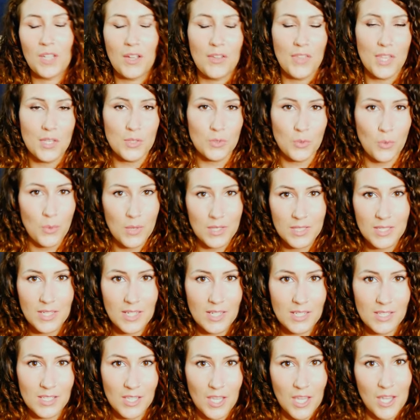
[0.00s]
There's always an
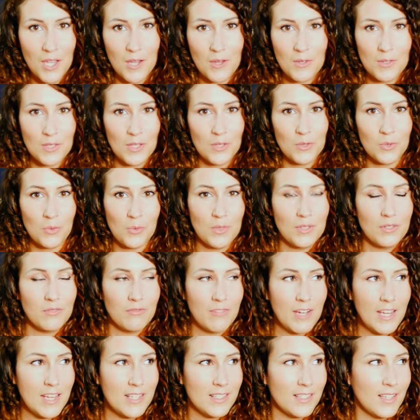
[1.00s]
excuse. There's always a
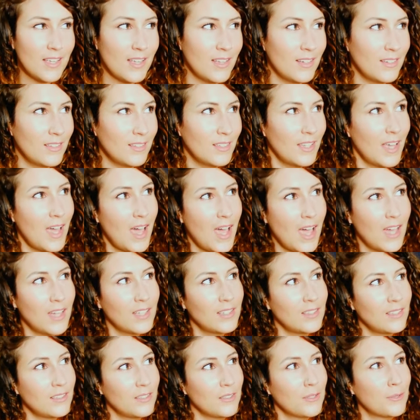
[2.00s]
reason.
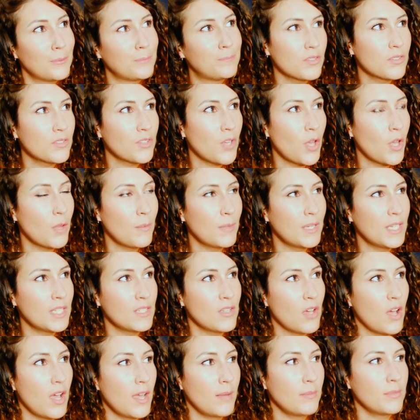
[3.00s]
And so many
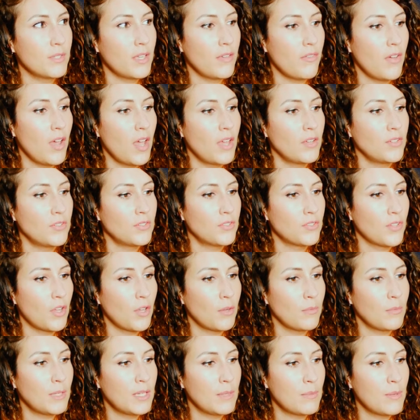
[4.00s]
times I've heard
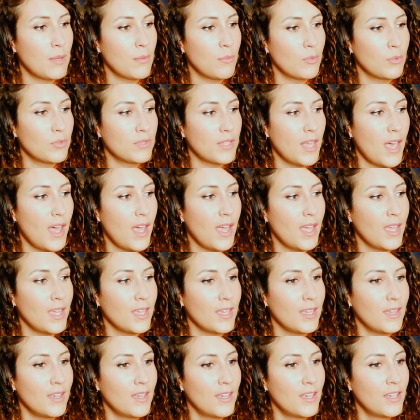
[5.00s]
so many people
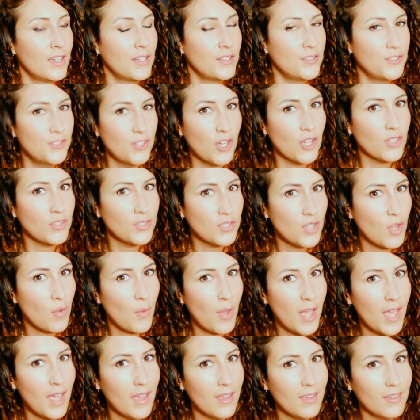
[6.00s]
say, just do
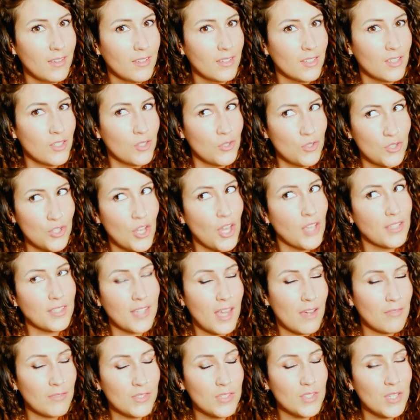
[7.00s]
it. You just
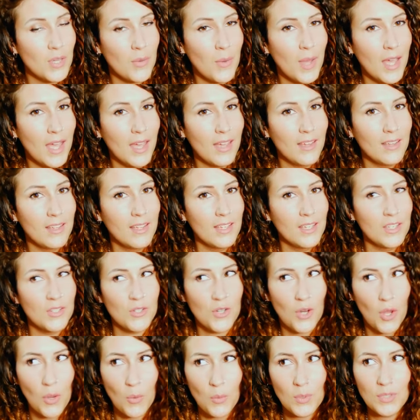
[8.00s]
have to do it.
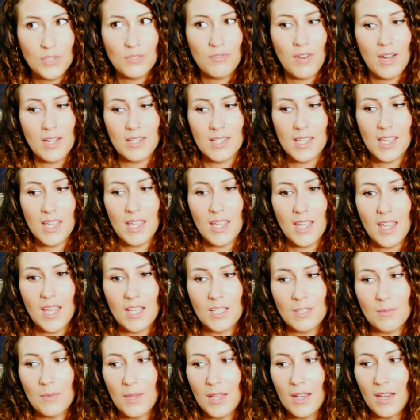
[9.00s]
No one's ready.
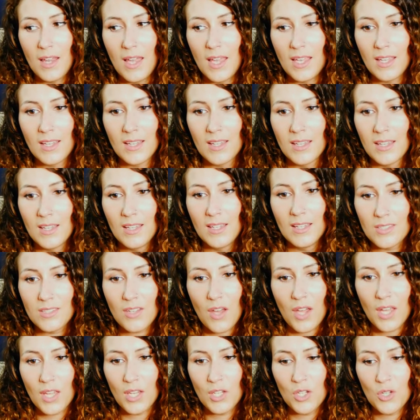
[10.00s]
It's a bit like
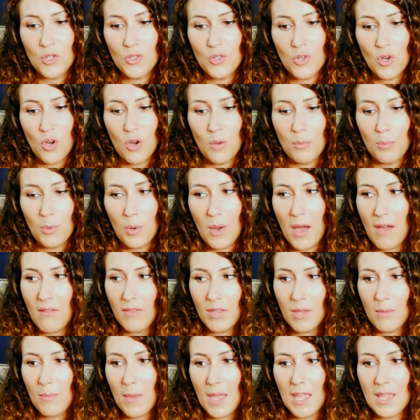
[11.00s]
starting a new job or
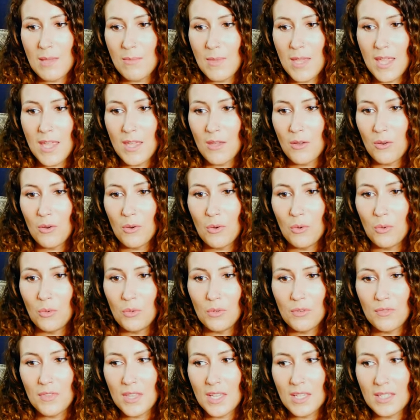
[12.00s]
having a baby or
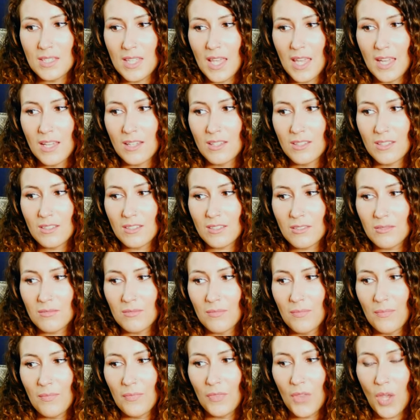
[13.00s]
all of these things.
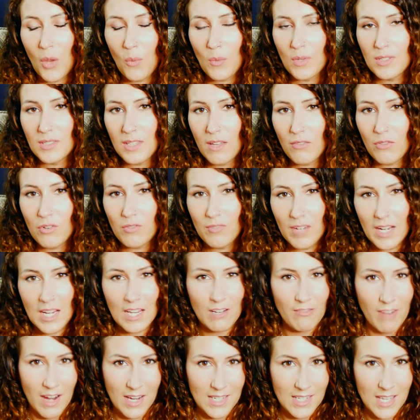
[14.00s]
No one's ever
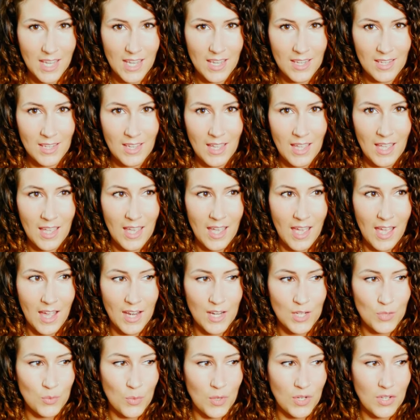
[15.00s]
really ready,
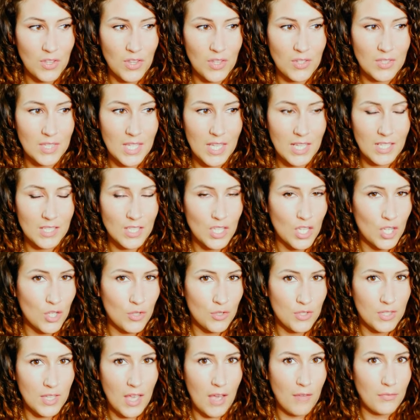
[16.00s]
and it's one of those things that
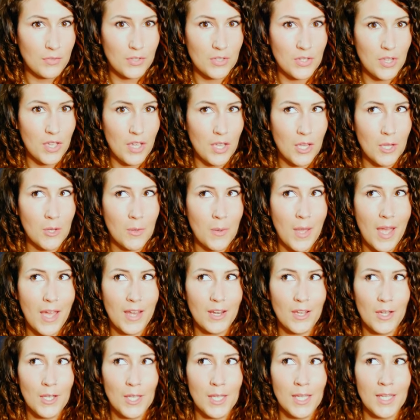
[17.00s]
you just have to do.
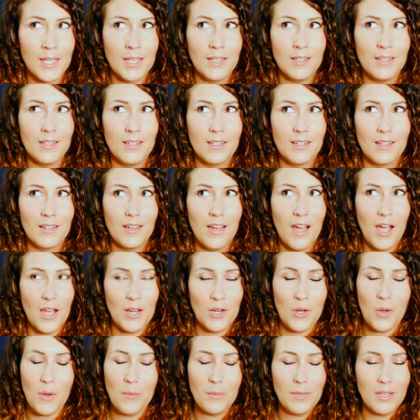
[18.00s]
And I
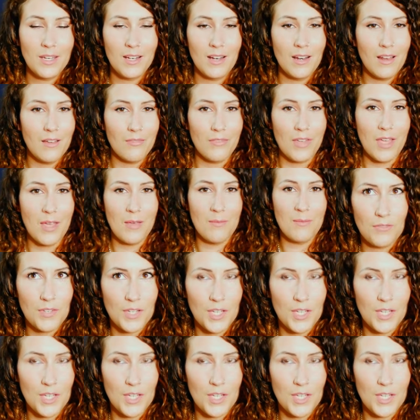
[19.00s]
know I'm gonna love it.